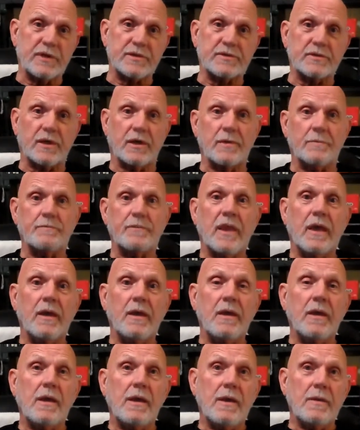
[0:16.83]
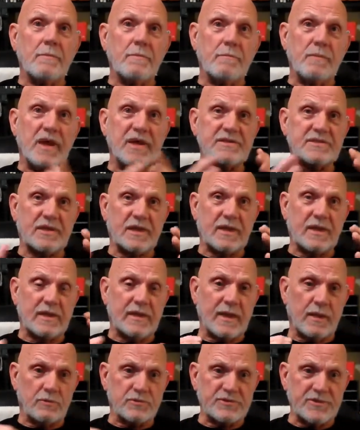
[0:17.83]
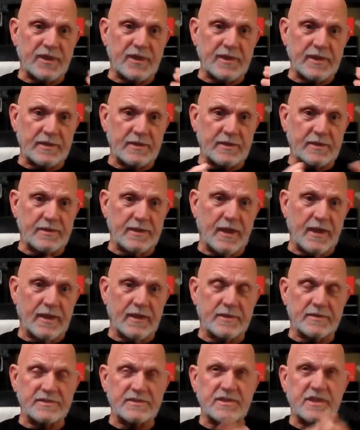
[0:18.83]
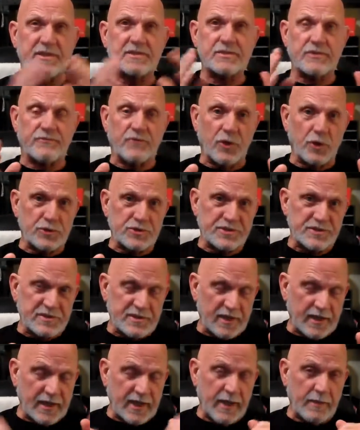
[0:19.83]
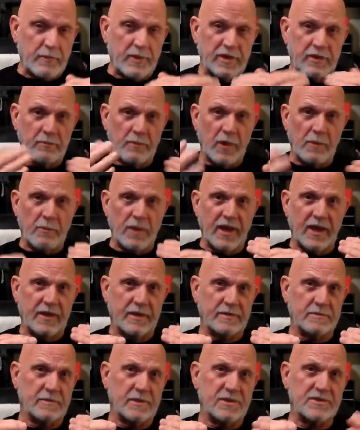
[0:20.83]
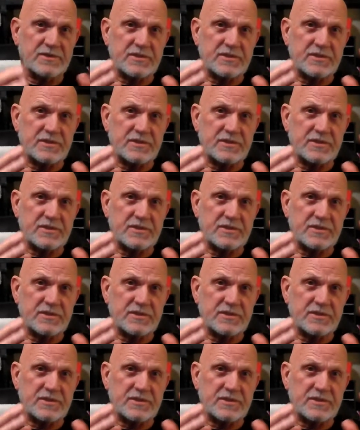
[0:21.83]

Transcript: But basically, I was thinking today, and a sense of urgency came into my mind.